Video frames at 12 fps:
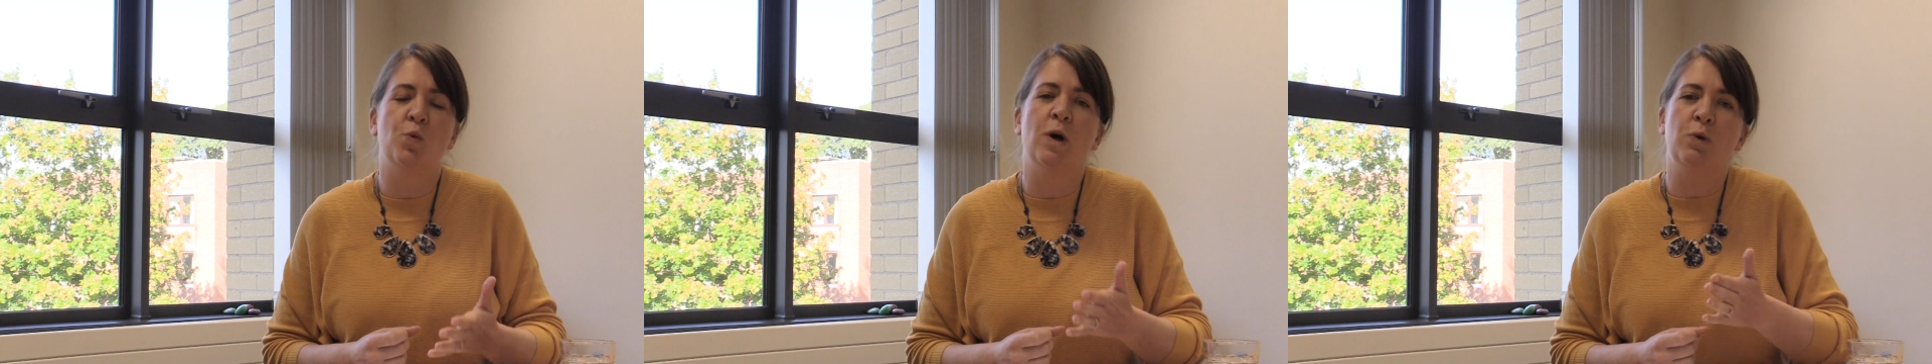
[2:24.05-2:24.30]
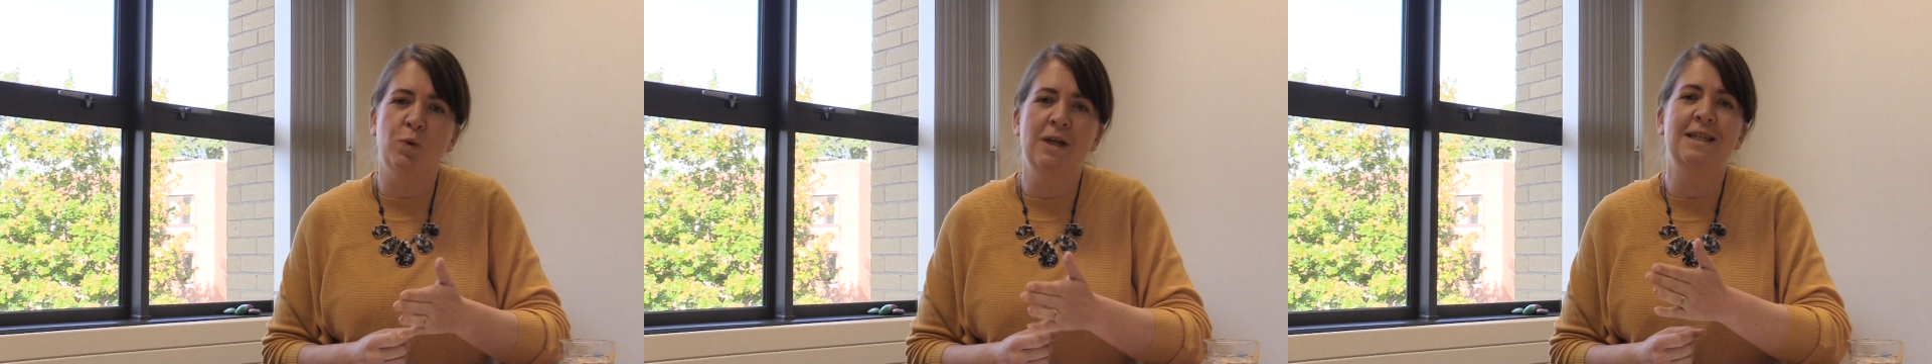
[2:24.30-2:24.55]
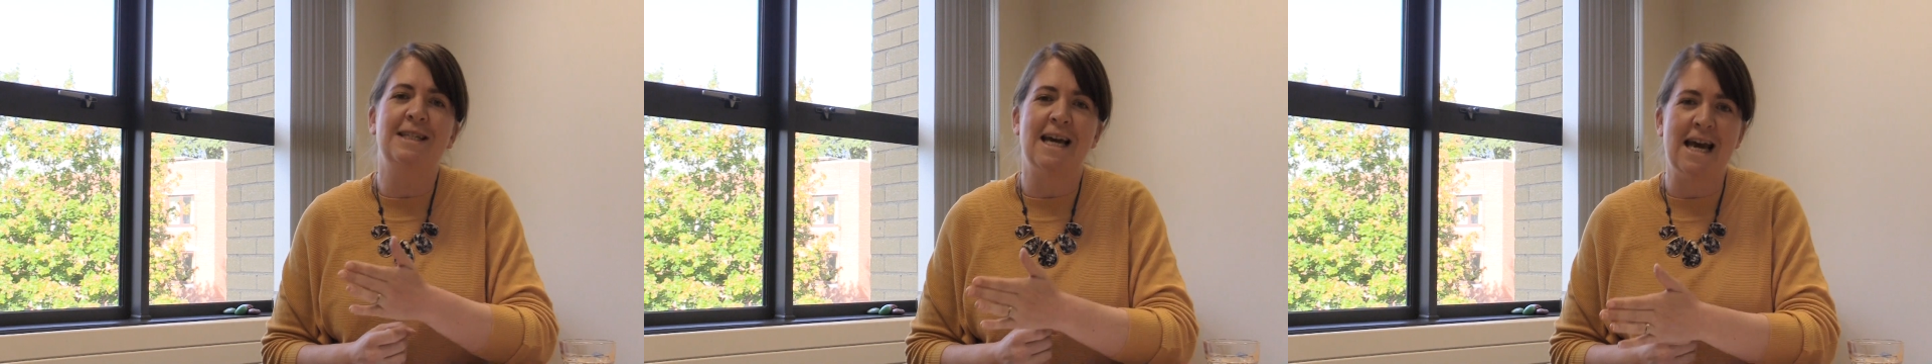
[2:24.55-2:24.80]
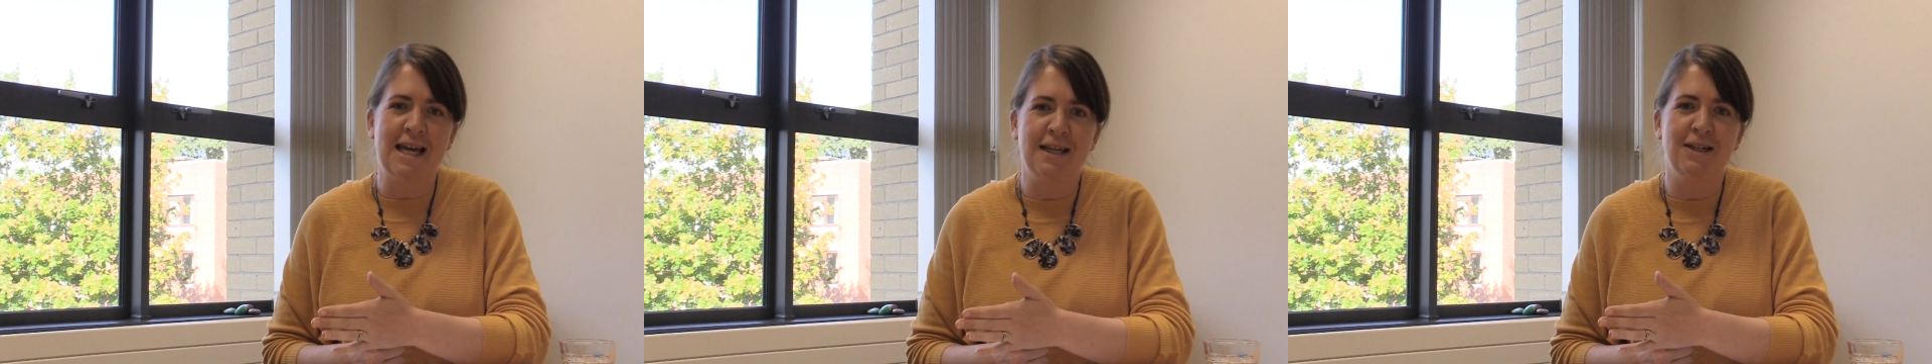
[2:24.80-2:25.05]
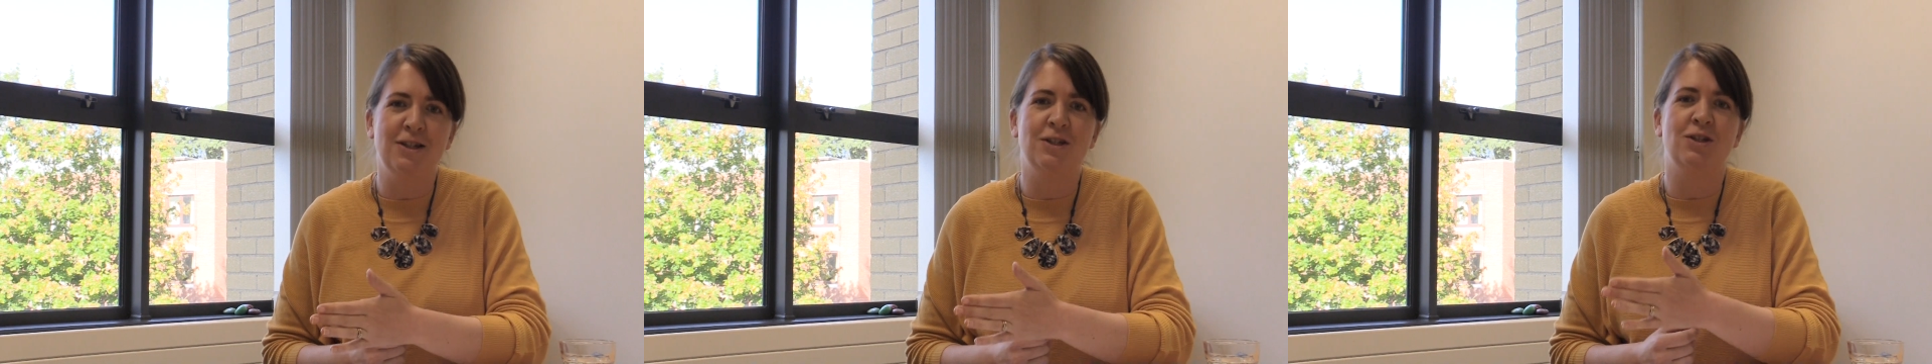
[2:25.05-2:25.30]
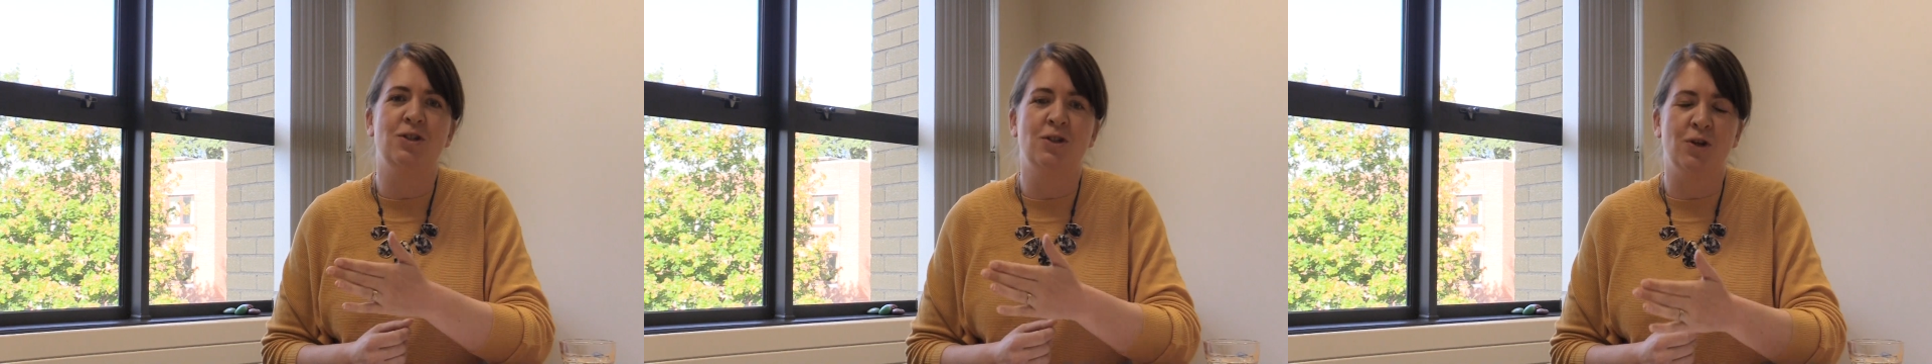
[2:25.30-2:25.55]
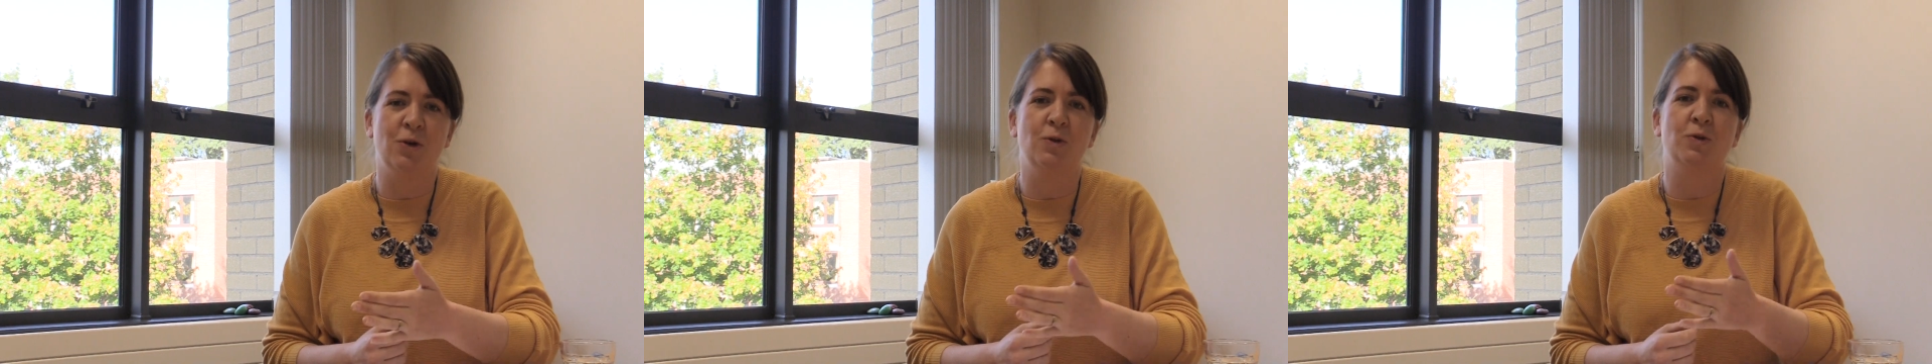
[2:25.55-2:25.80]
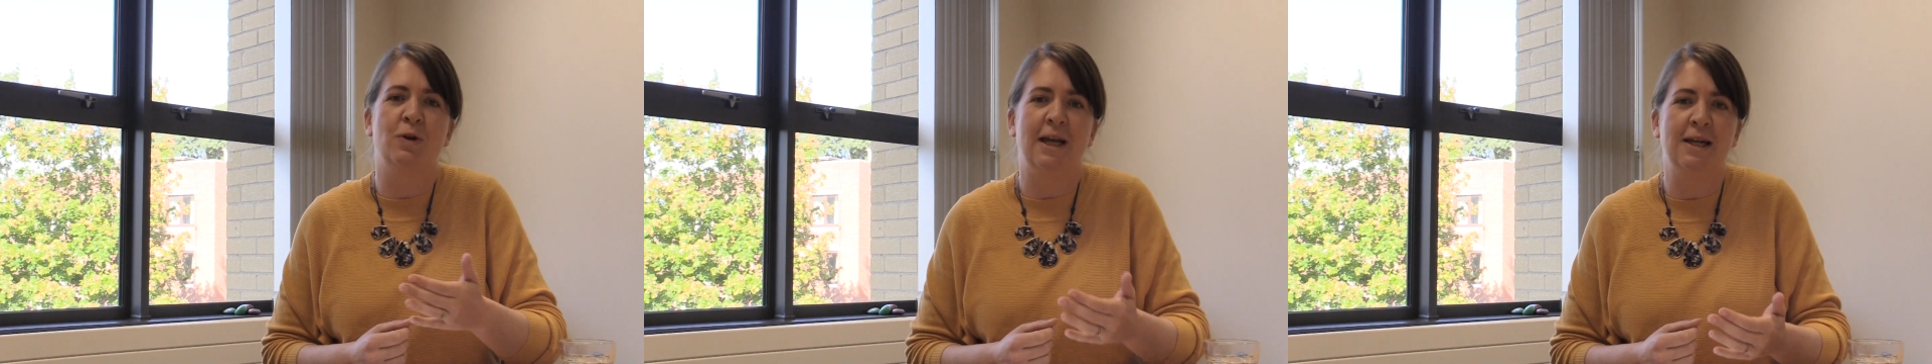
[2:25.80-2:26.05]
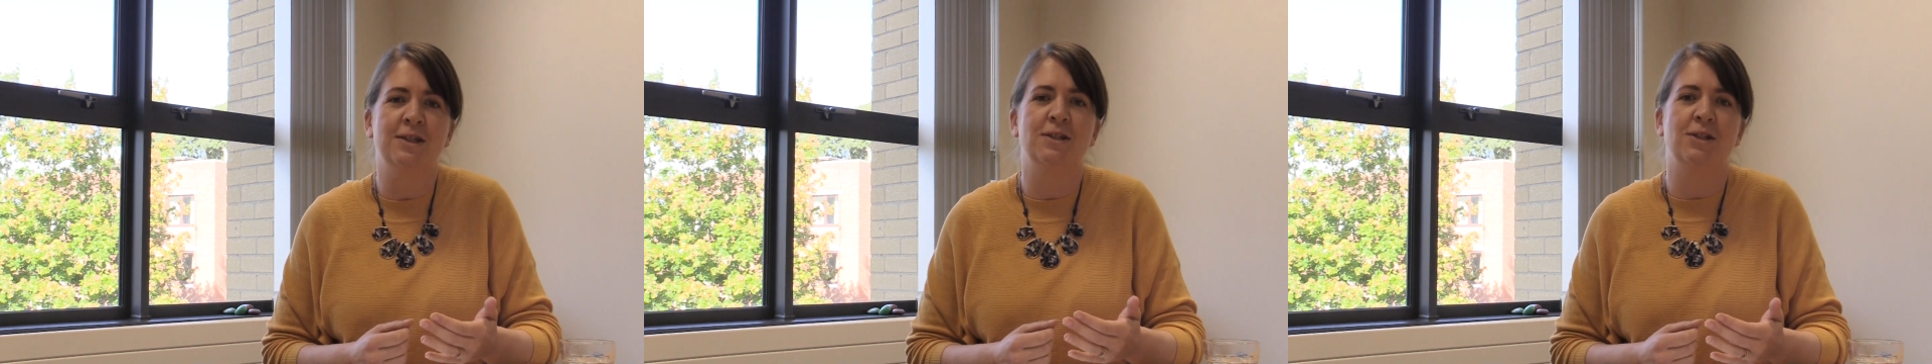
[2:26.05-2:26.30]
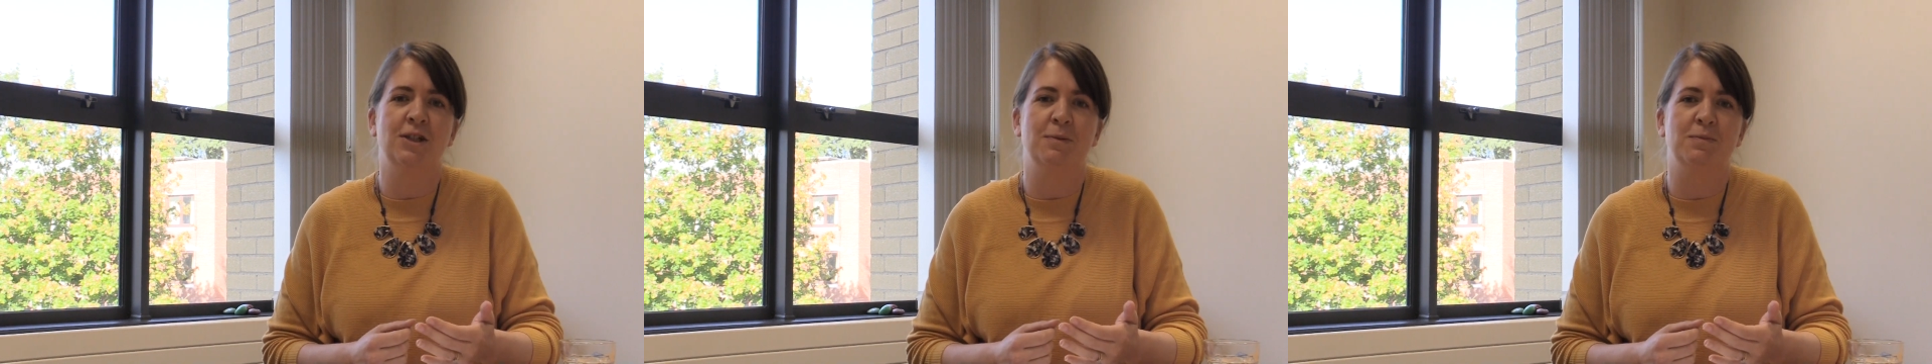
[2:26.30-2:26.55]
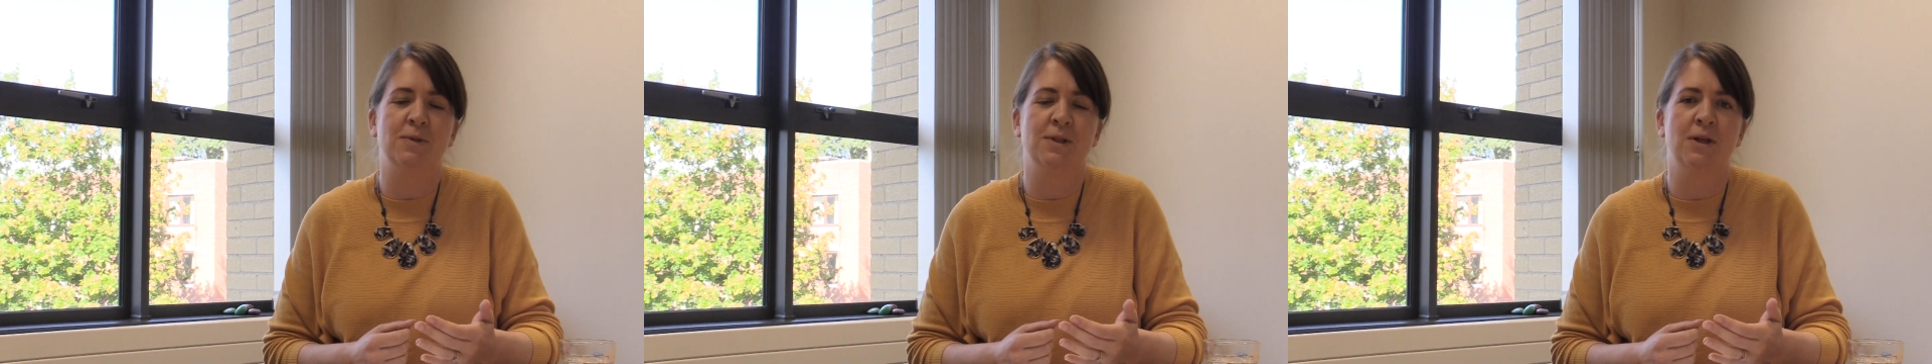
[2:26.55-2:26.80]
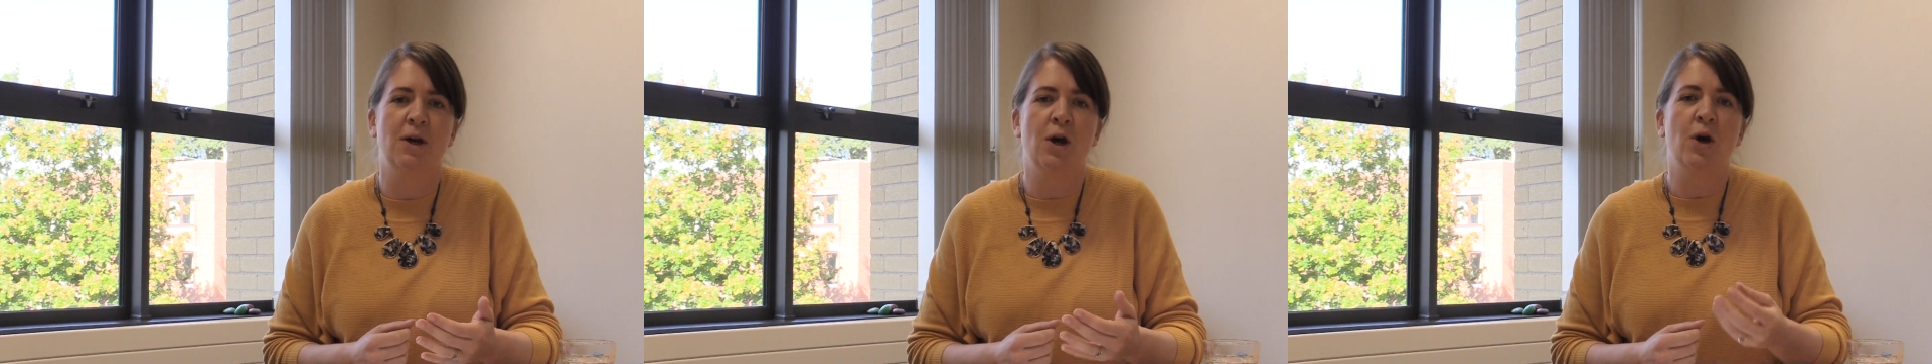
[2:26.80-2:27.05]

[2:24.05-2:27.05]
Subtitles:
when we tend to those relationships.